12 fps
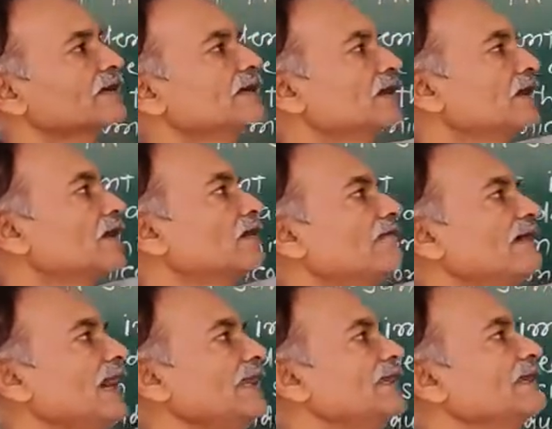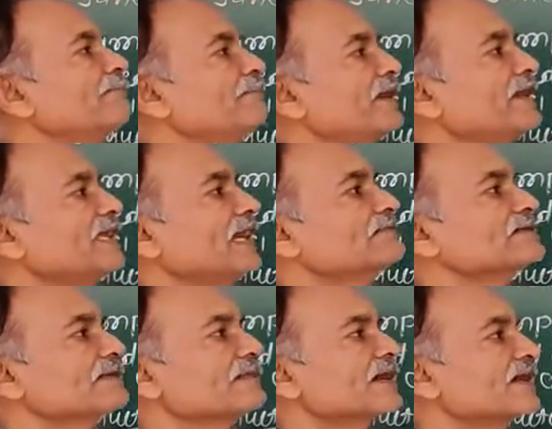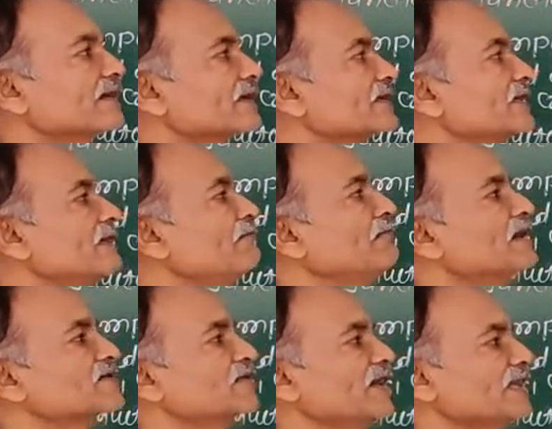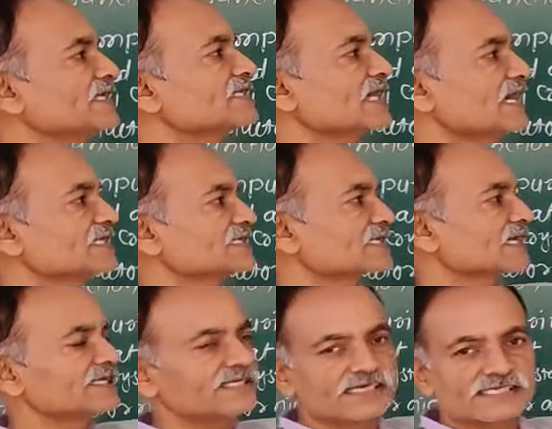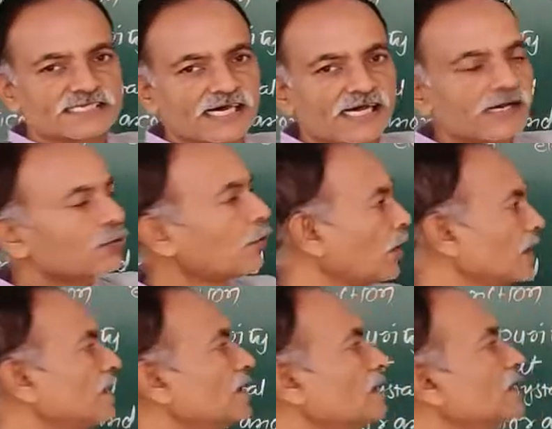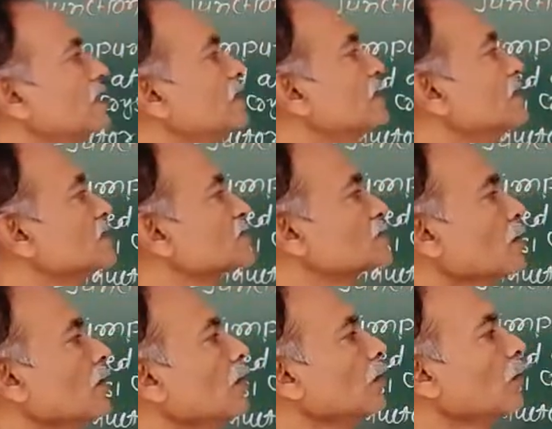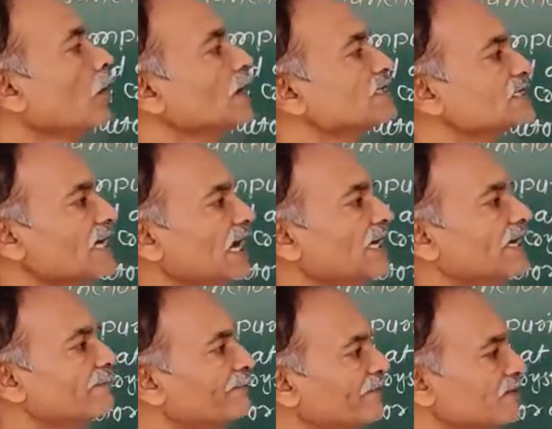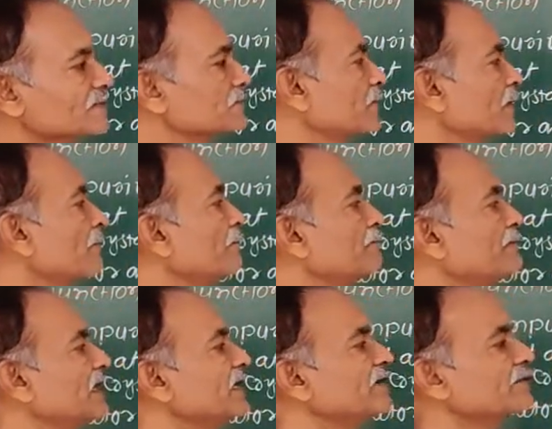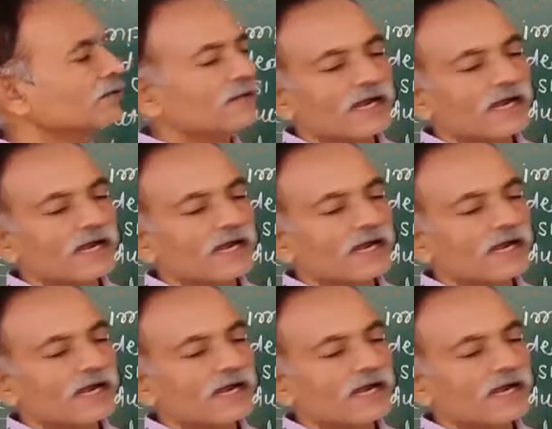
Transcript: While in P-type semiconductor, majority charge carriers are 1. So, holes are diffused from P to N